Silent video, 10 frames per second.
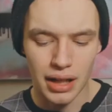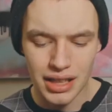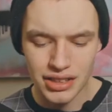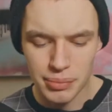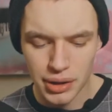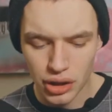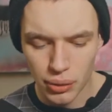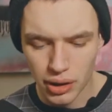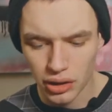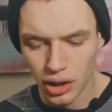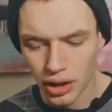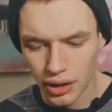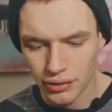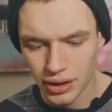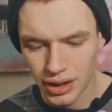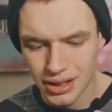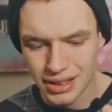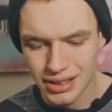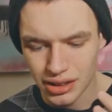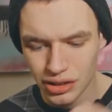as I've been going along, I've realized
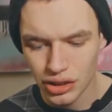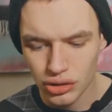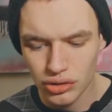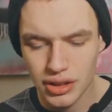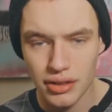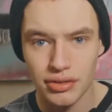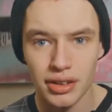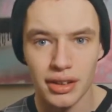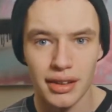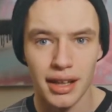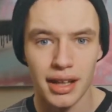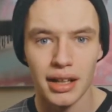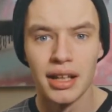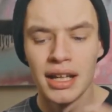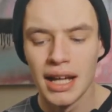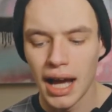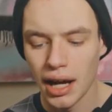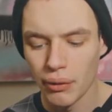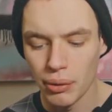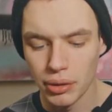it's a little different than
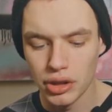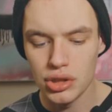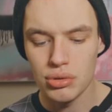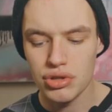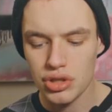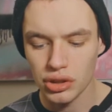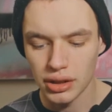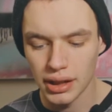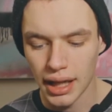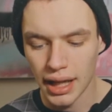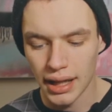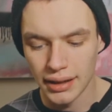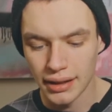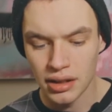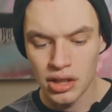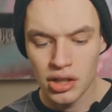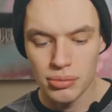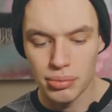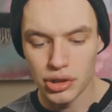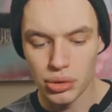how I would usually edit
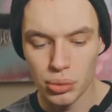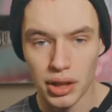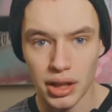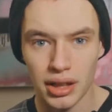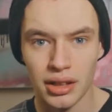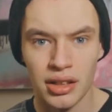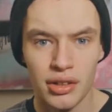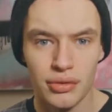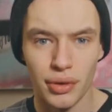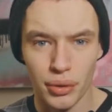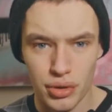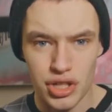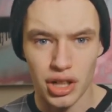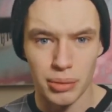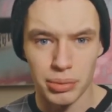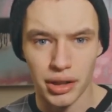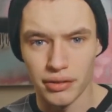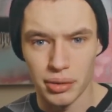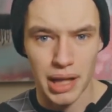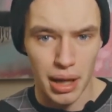between Photoshop,
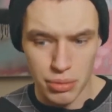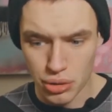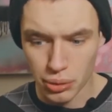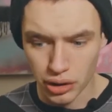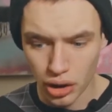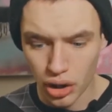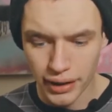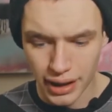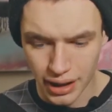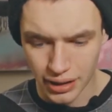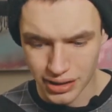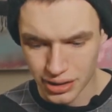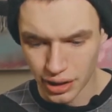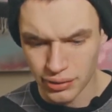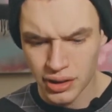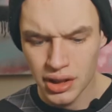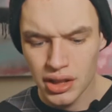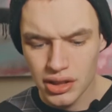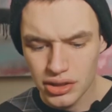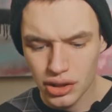Lightroom, Capture One, all that kind of stuff.
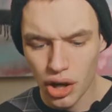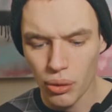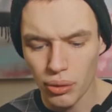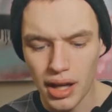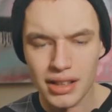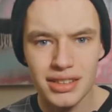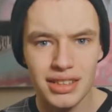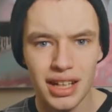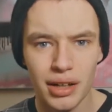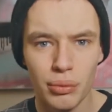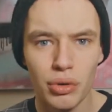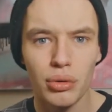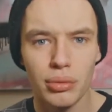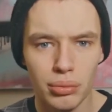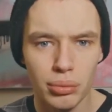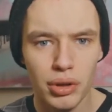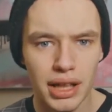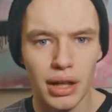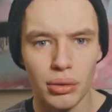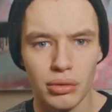So it's we'll
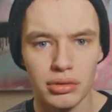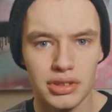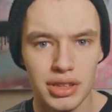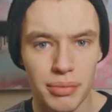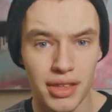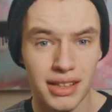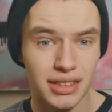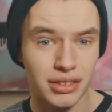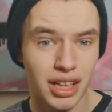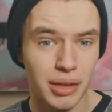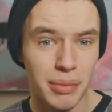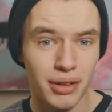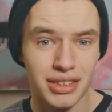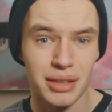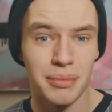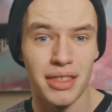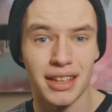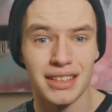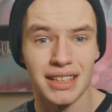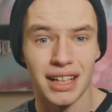work out some things that are good about it, some
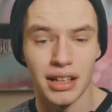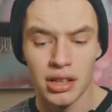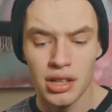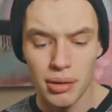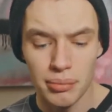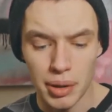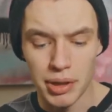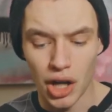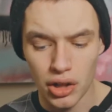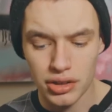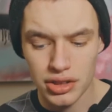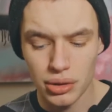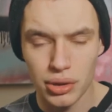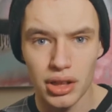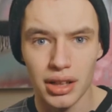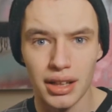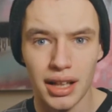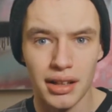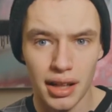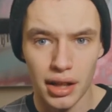things that maybe aren't so good,
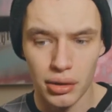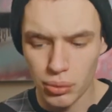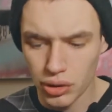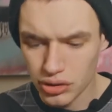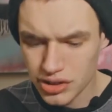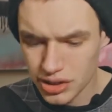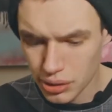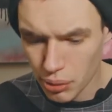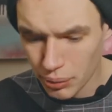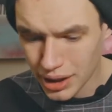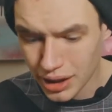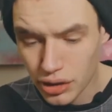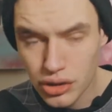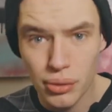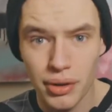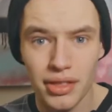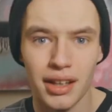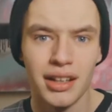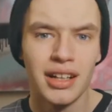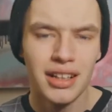and then we'll see what we can do with it